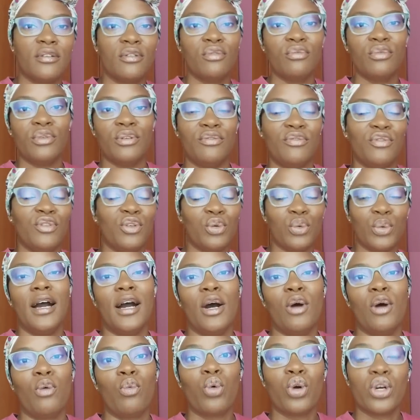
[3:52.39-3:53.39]

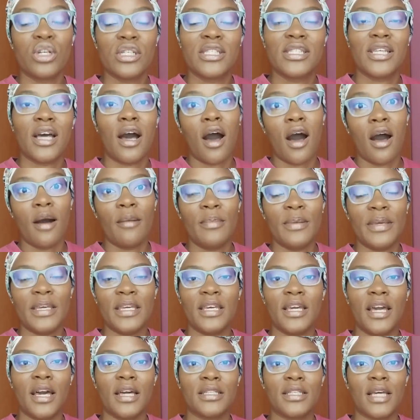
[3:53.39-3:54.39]
reviewing, words are being
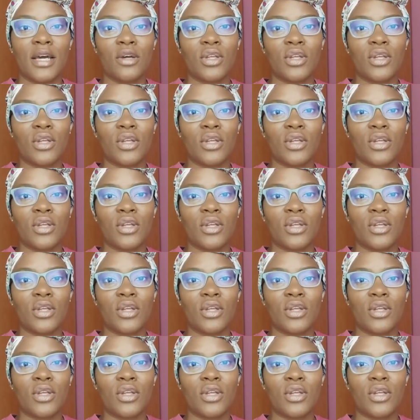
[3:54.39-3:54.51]
cut out.